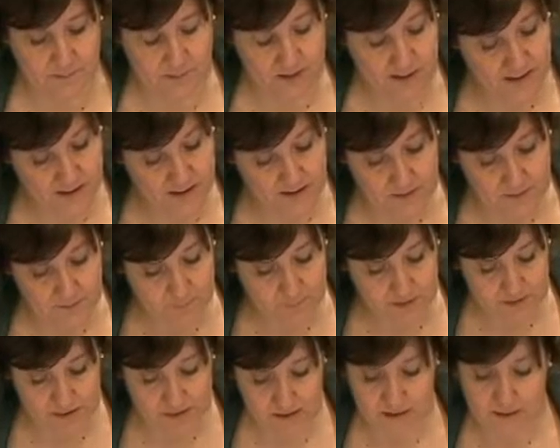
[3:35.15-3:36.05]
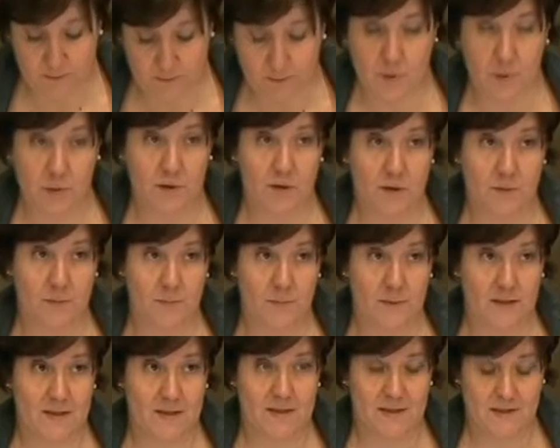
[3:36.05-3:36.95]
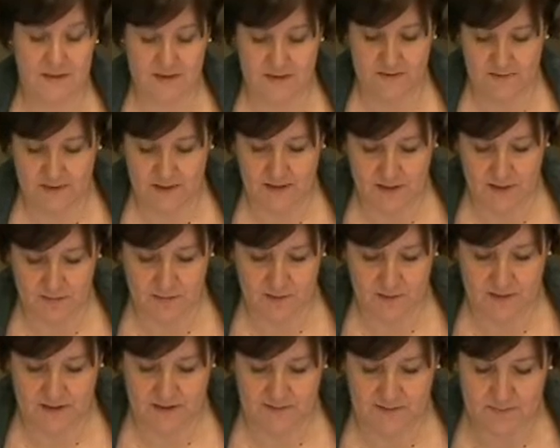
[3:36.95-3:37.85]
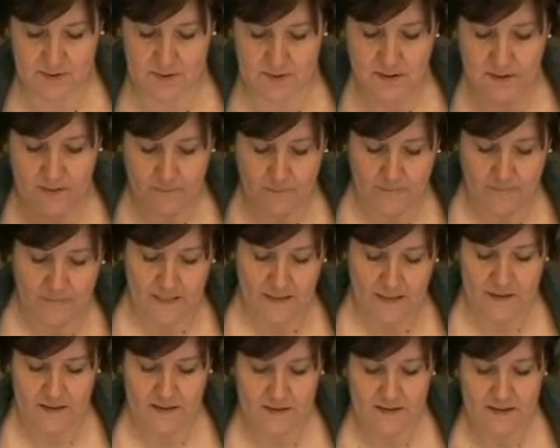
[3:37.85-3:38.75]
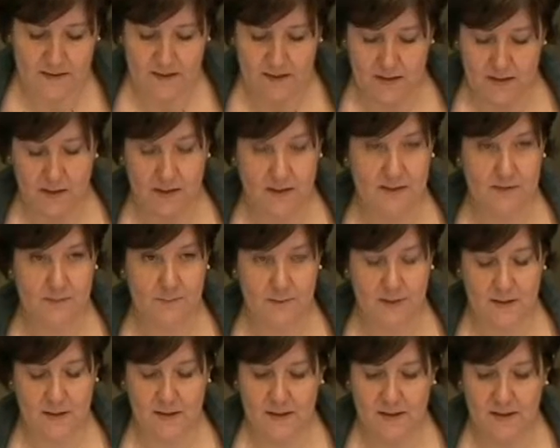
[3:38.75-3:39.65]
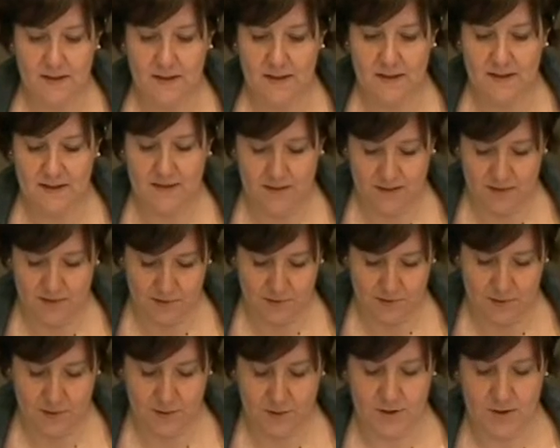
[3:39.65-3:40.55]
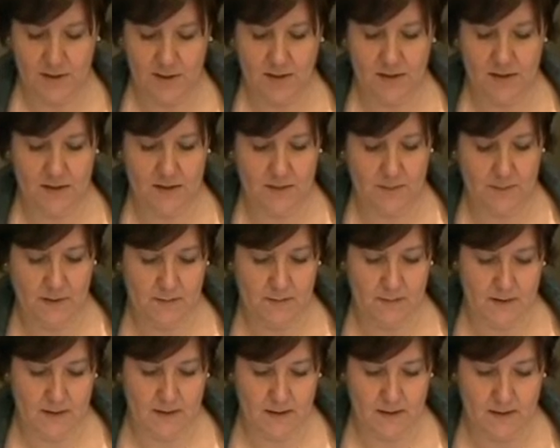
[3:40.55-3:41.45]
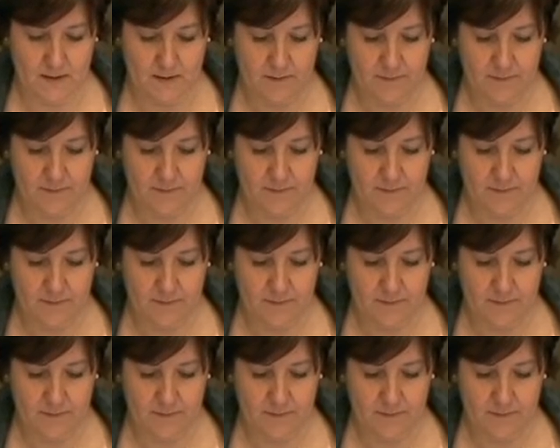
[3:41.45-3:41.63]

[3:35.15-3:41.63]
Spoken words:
a company employing persons with autism. This is the Rasparta in Czech Republic.